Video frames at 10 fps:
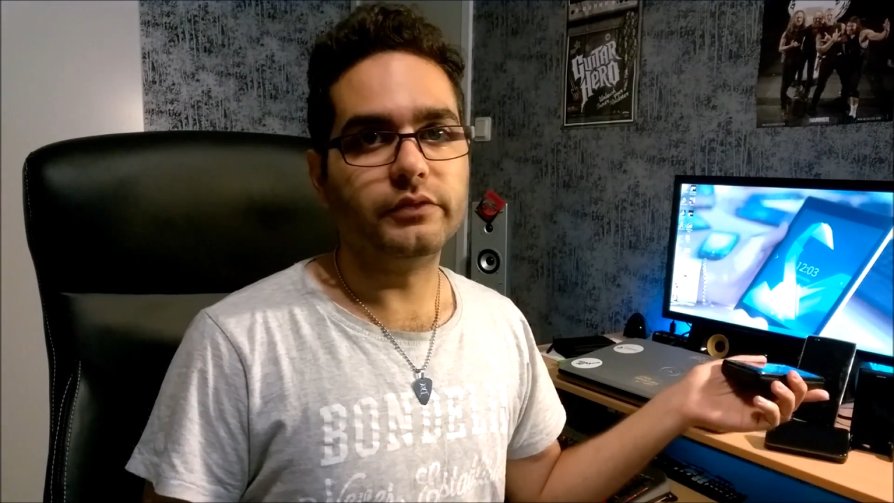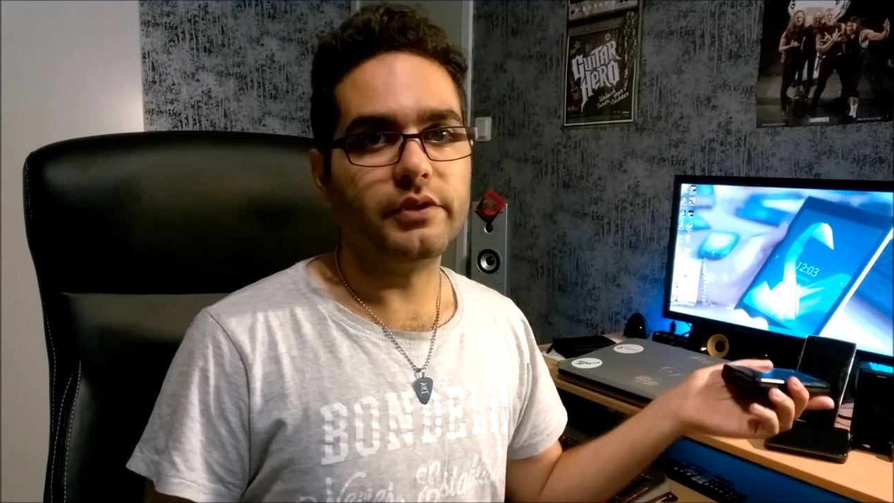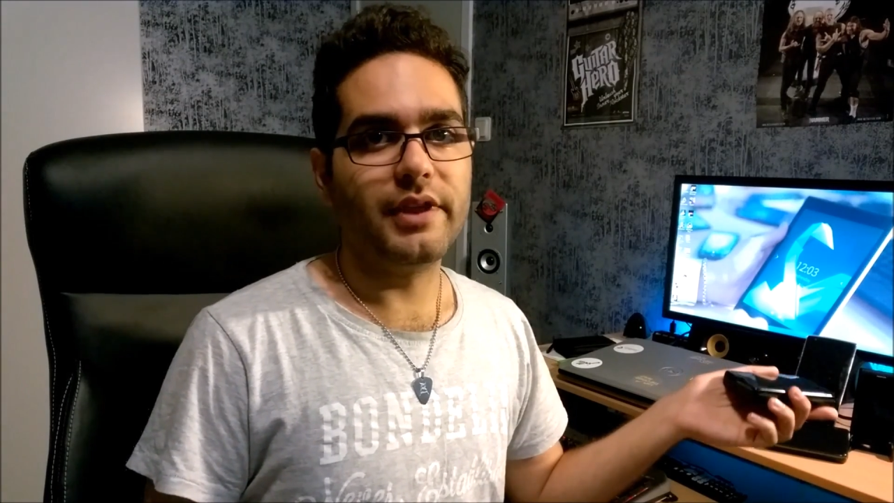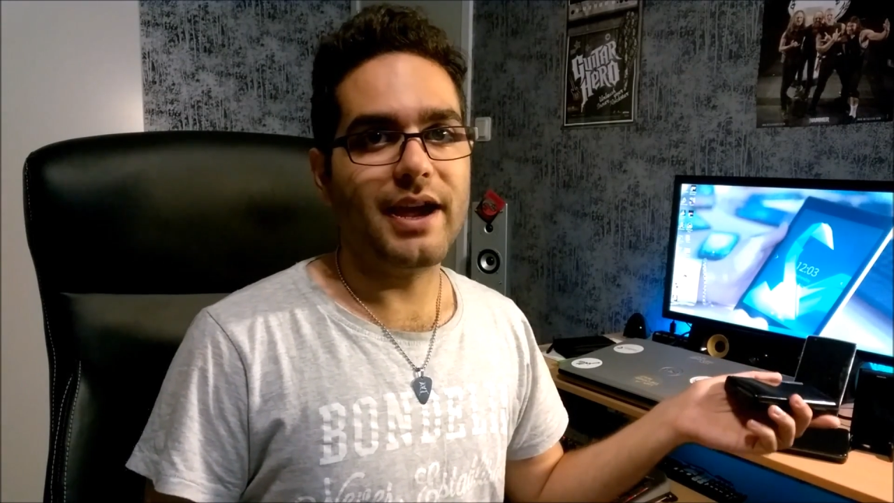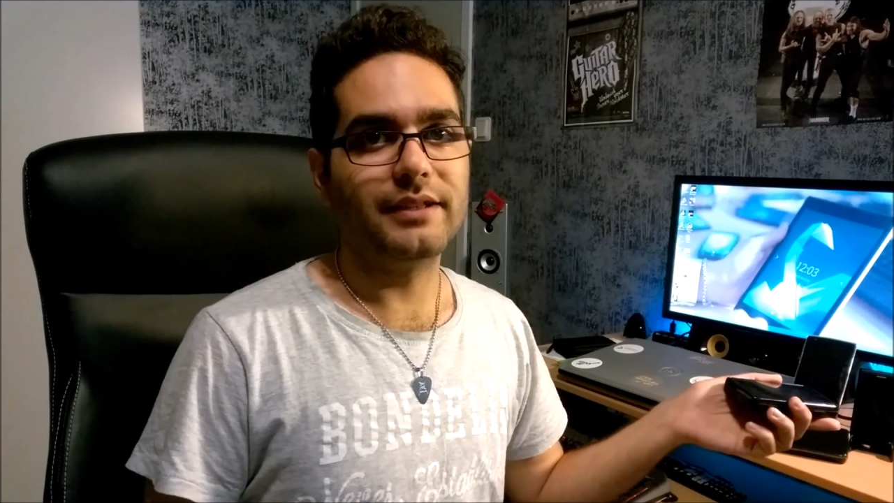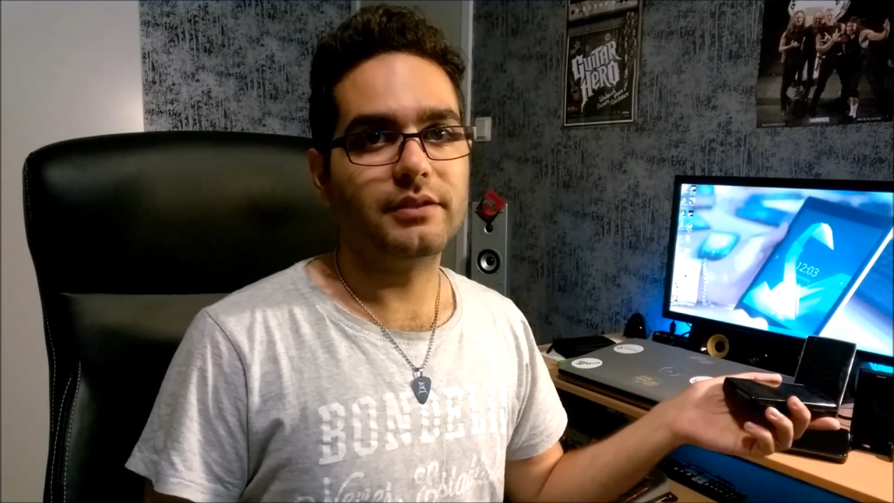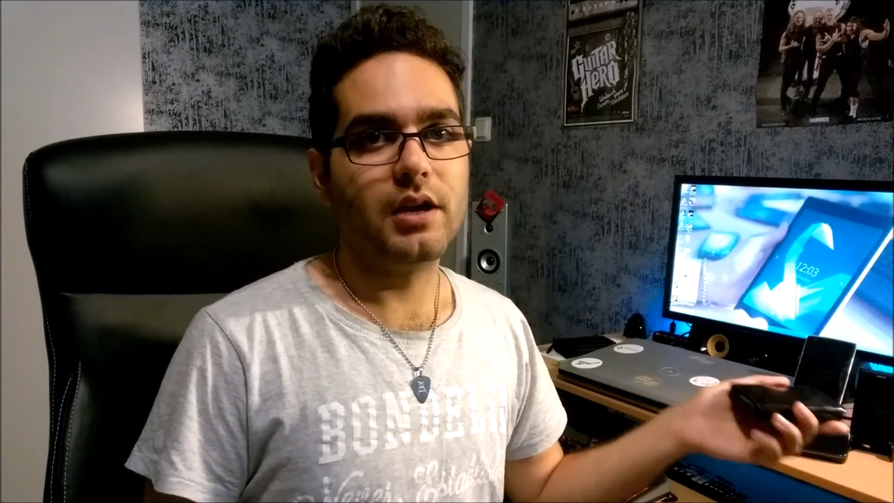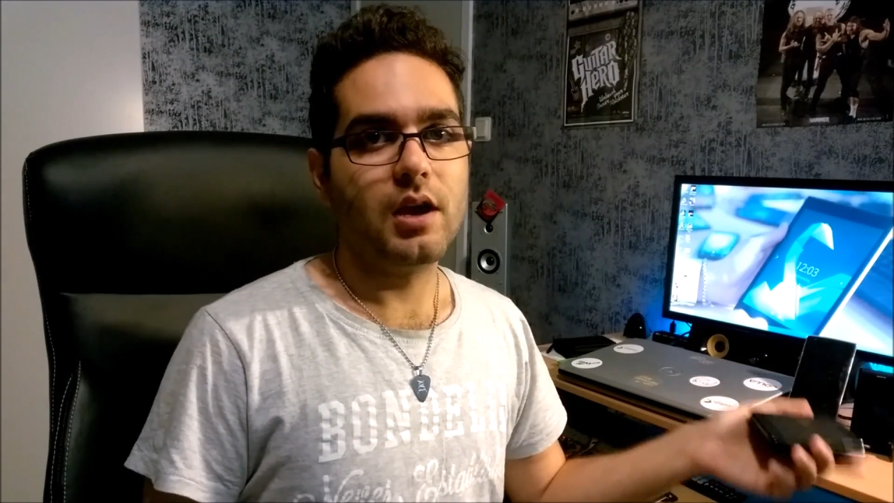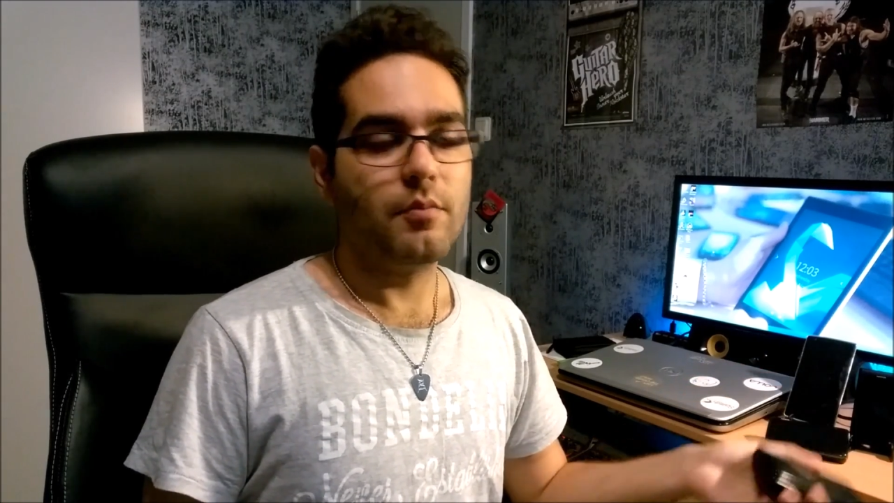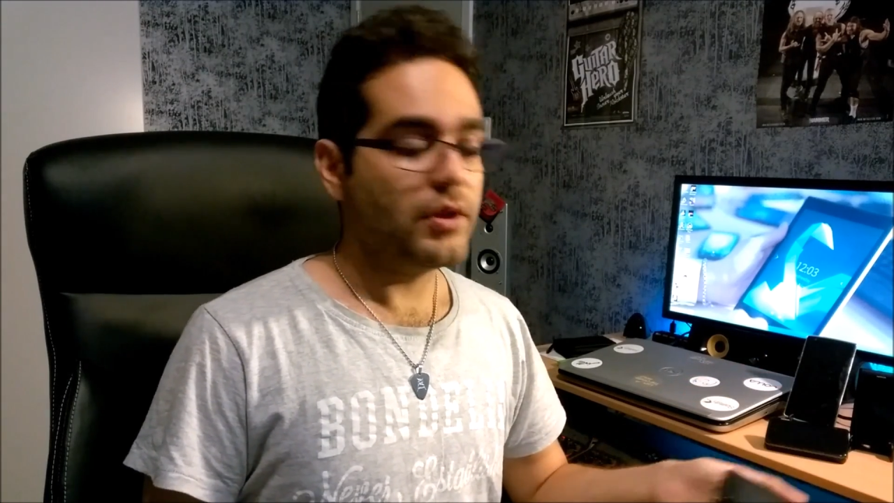to that.
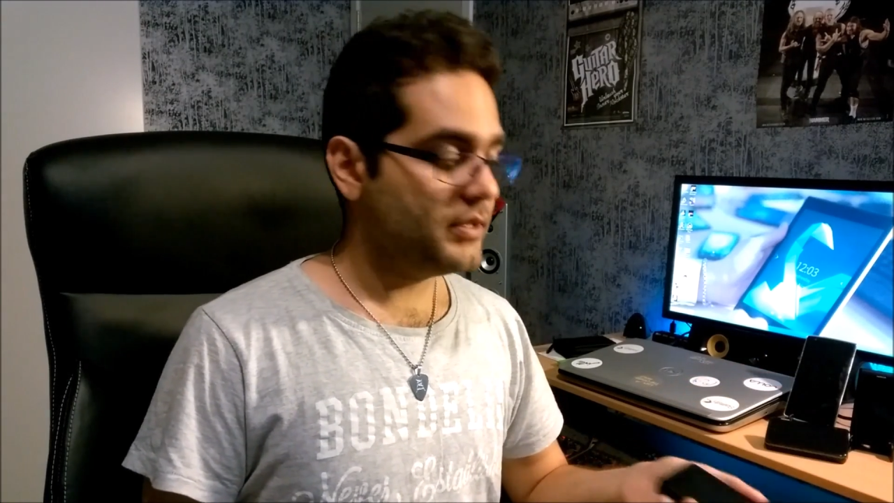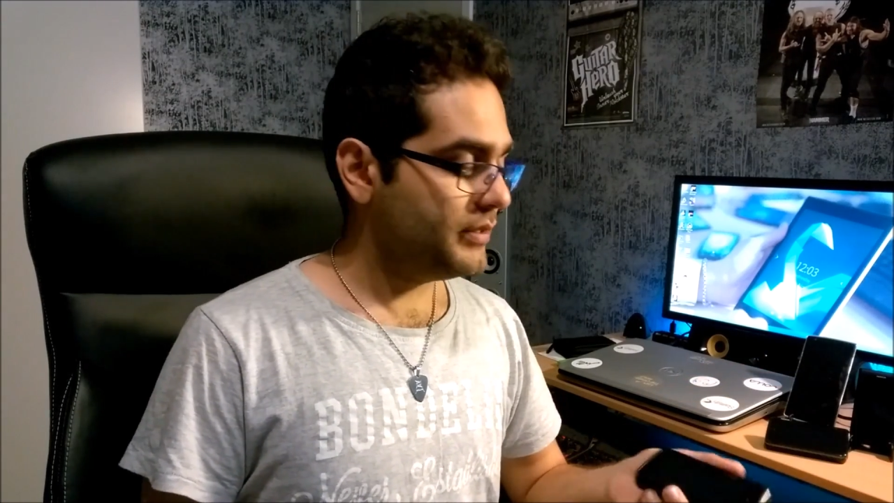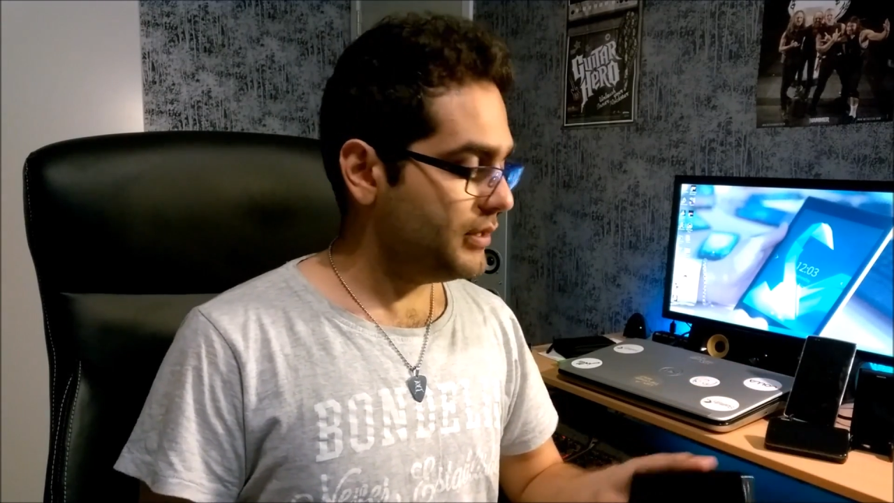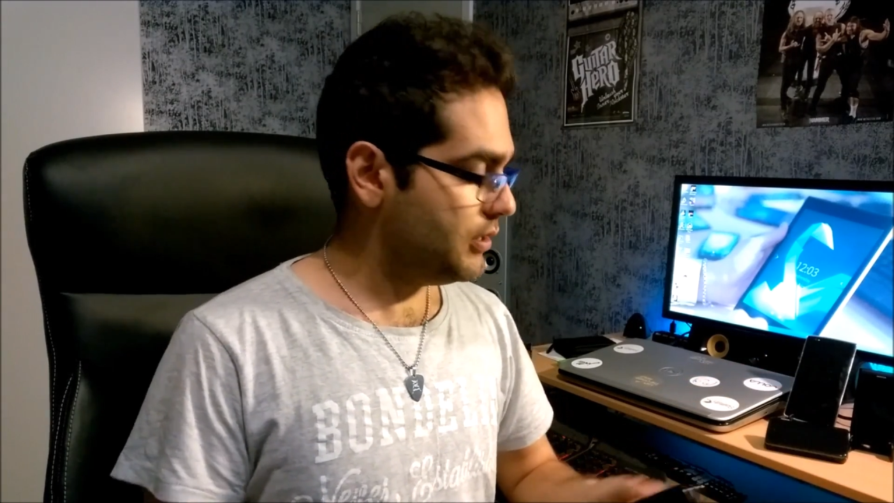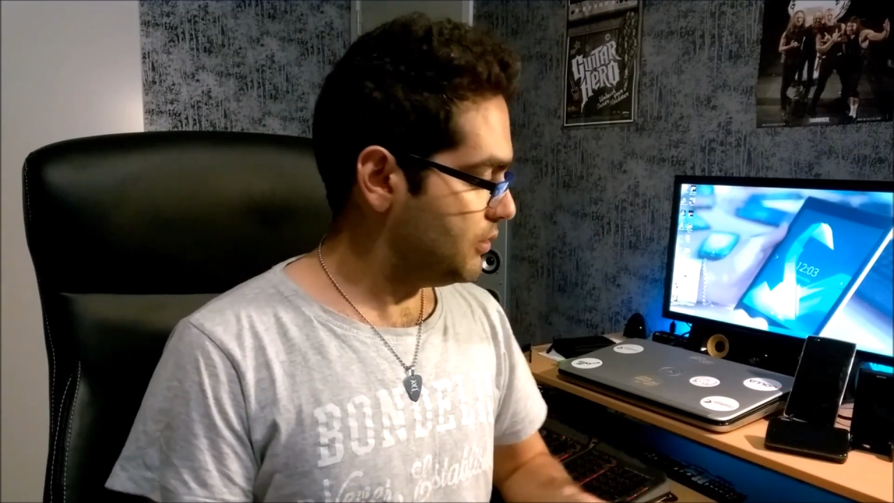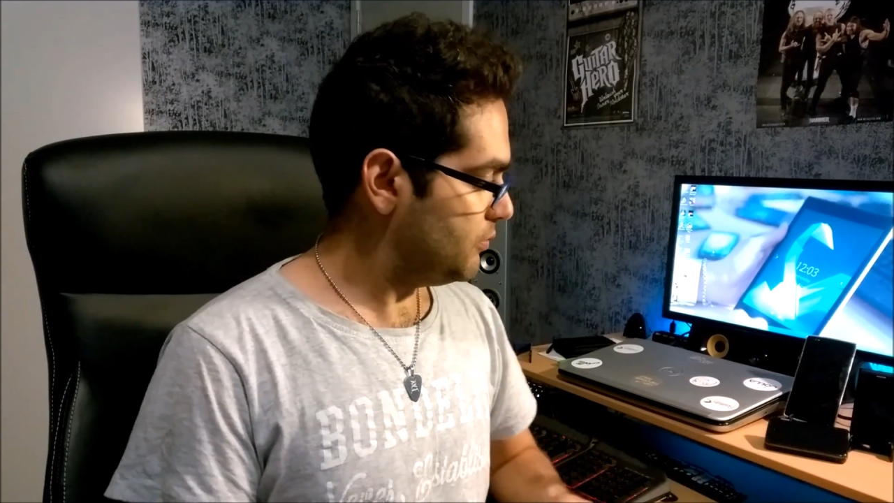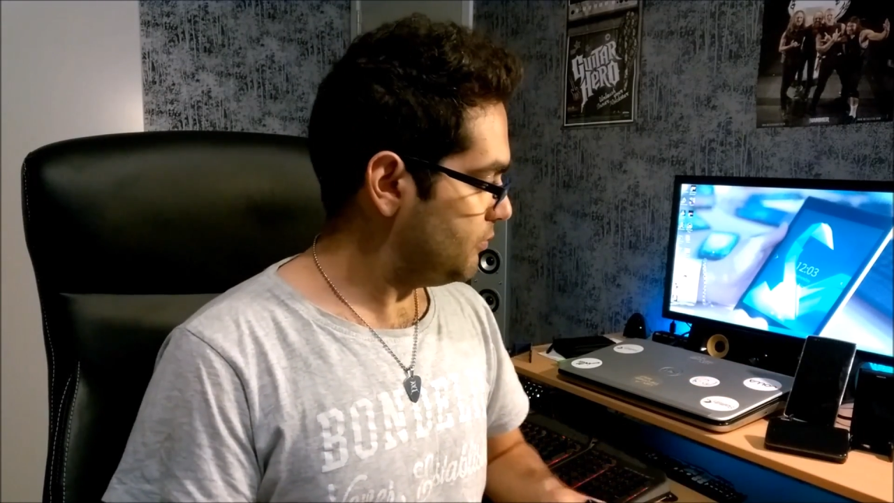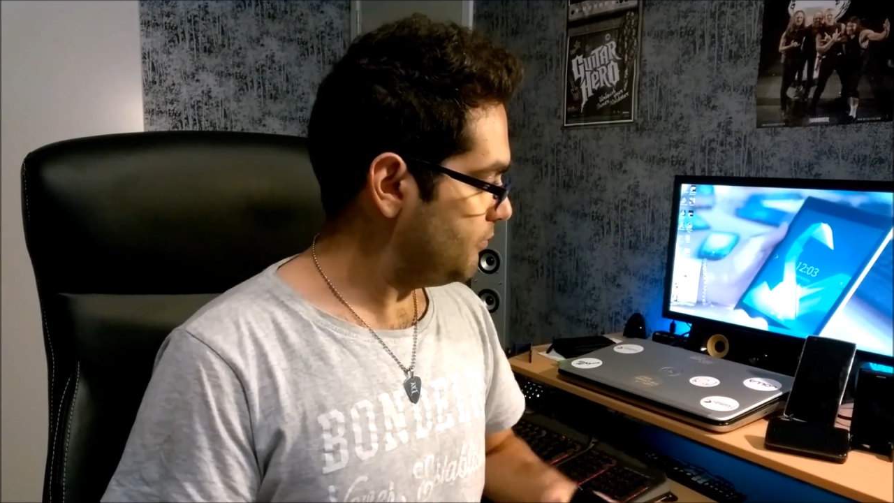But still,